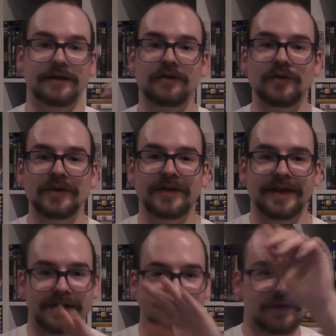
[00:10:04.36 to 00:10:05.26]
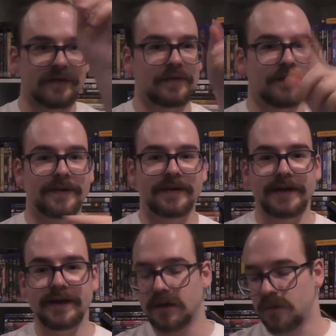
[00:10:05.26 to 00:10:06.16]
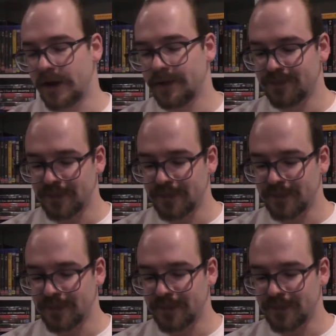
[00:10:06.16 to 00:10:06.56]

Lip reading: into it, like a serpentine in a way.